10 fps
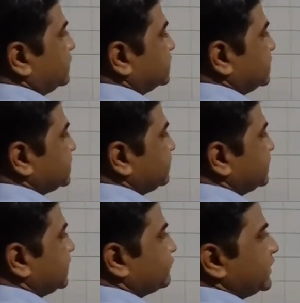3
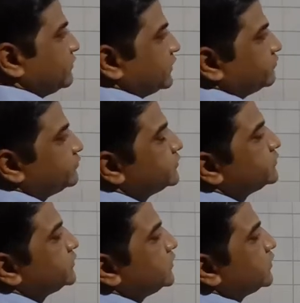7s are 21.
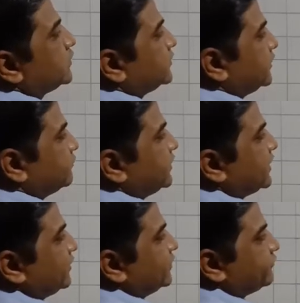Then we are
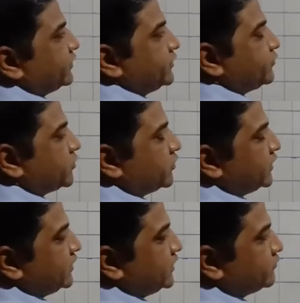having 24
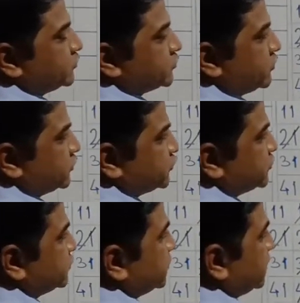already. It was crossed.